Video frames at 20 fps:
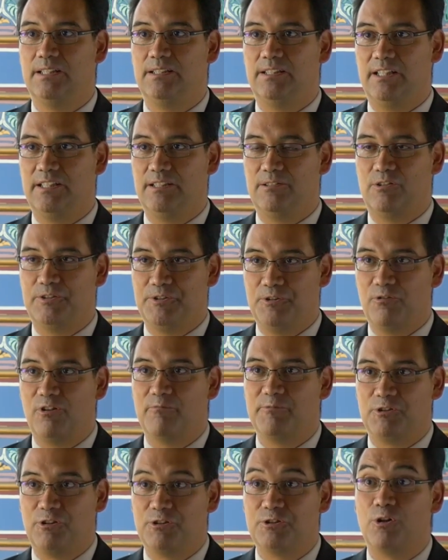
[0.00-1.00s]
that
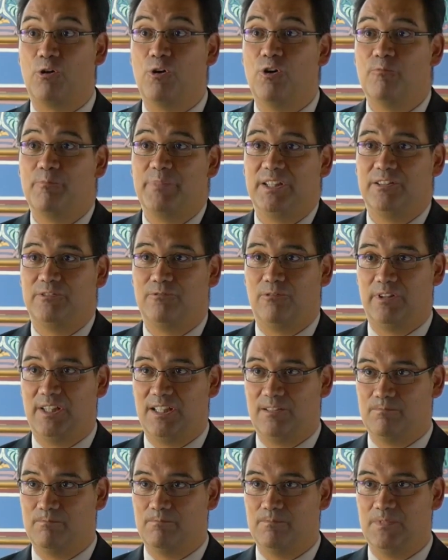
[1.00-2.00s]
Europe is also open to
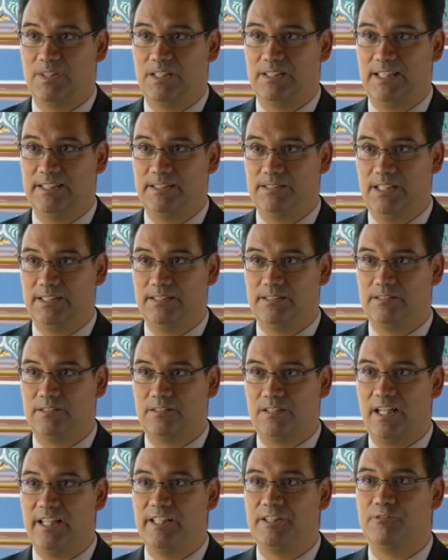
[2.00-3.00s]
learn and
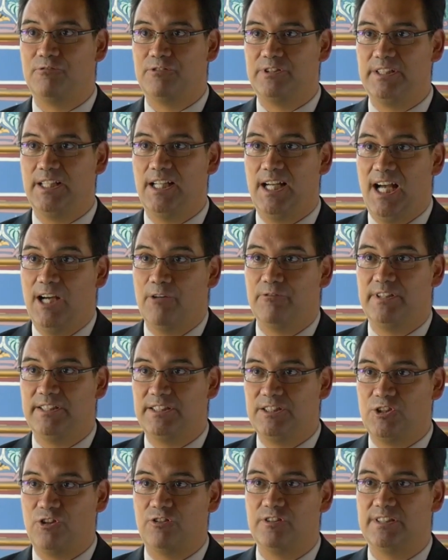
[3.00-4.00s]
try to see how
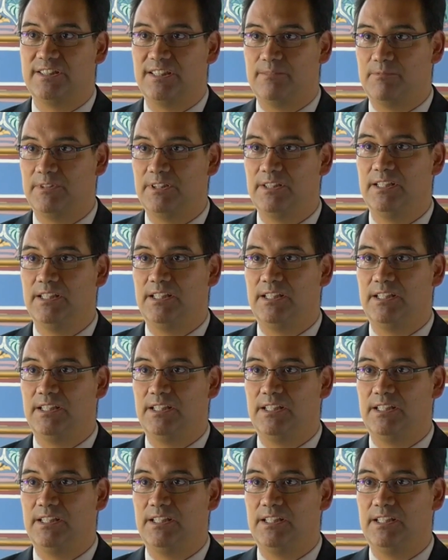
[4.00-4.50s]
this concept